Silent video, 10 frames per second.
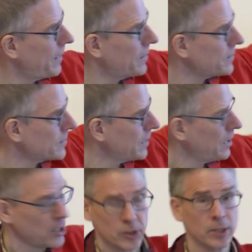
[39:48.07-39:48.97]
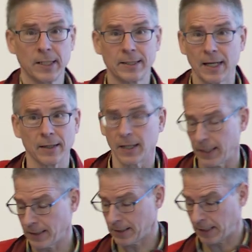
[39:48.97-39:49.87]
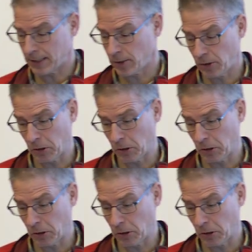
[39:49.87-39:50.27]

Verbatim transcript: this, do you need dendrites? Yes or